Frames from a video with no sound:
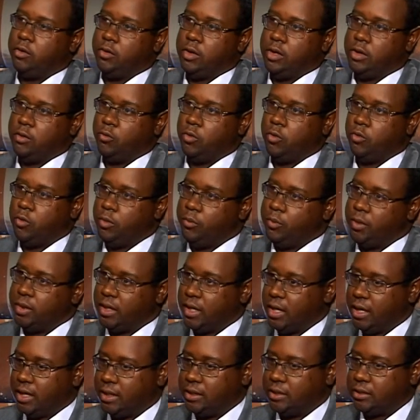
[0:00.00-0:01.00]
when we
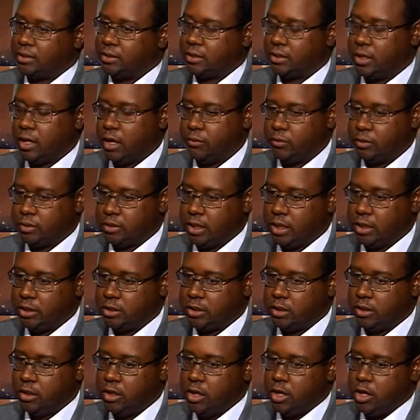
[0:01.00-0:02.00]
began this
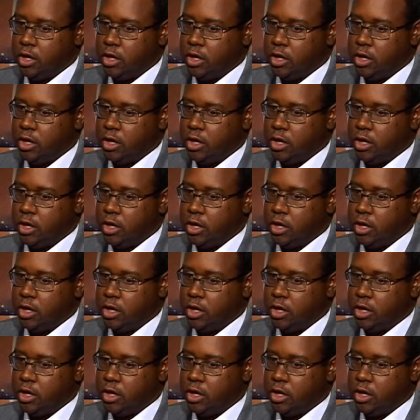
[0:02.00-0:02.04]
conversation.